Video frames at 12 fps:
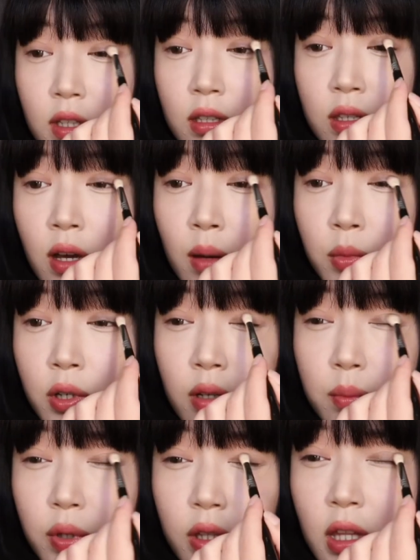So I'm gonna
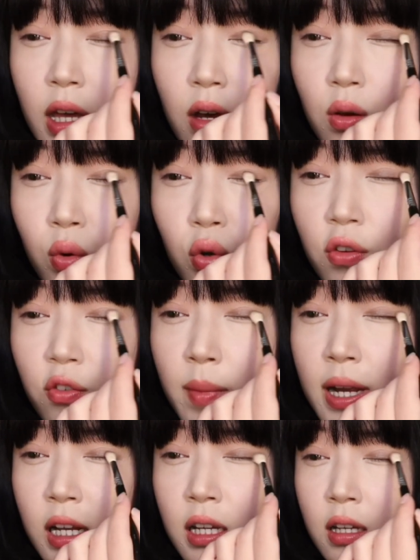put that all over my
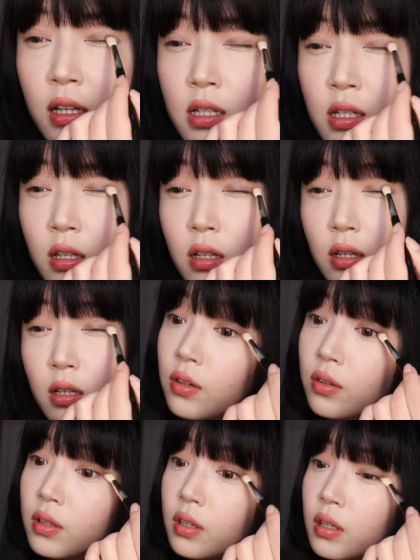lid,
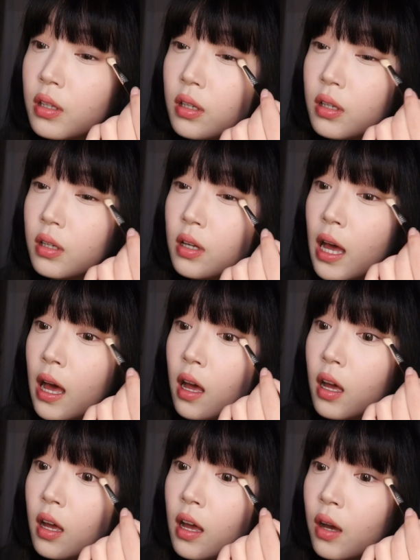in the
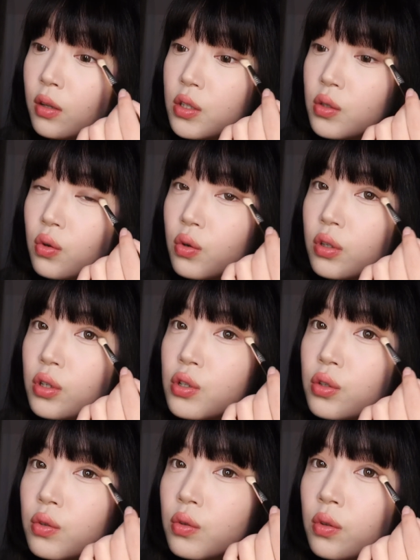outer corner
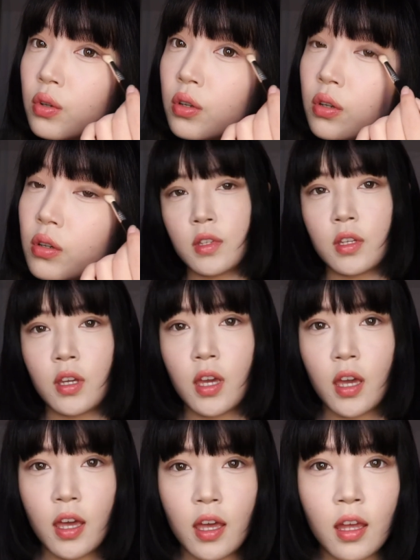too.
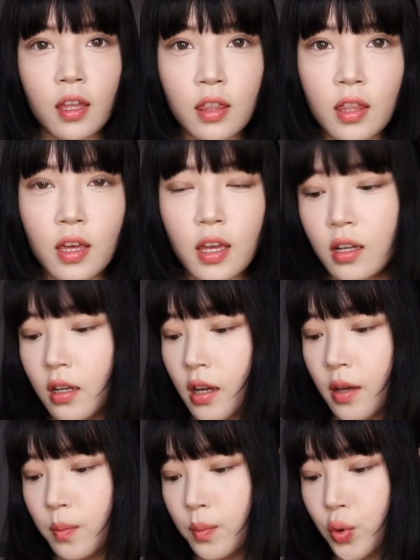And then
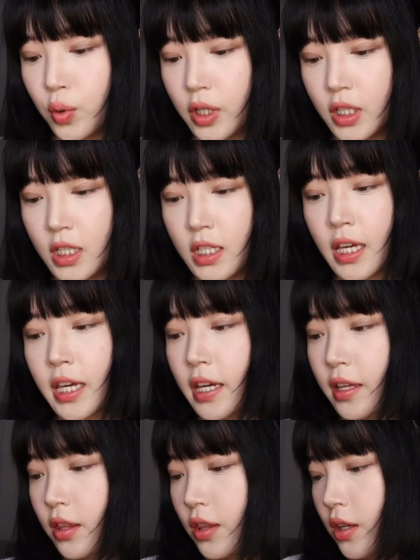I'm going to take
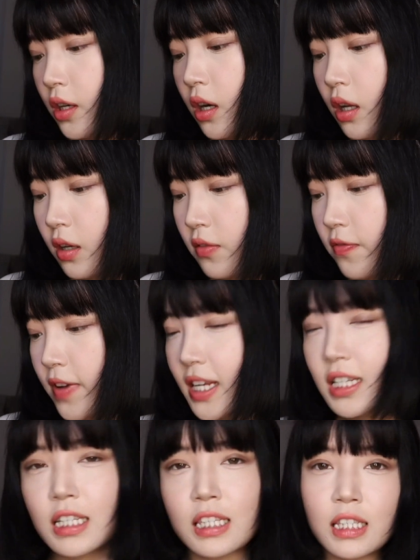the color
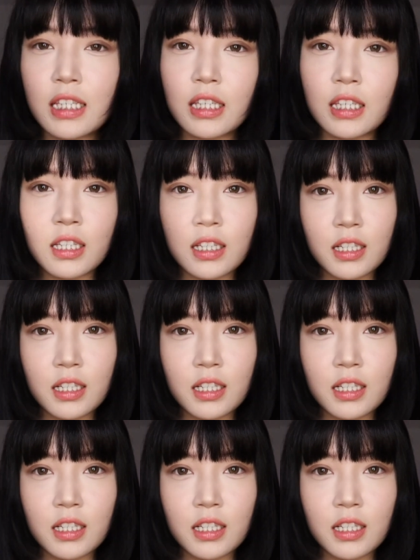Fantasy.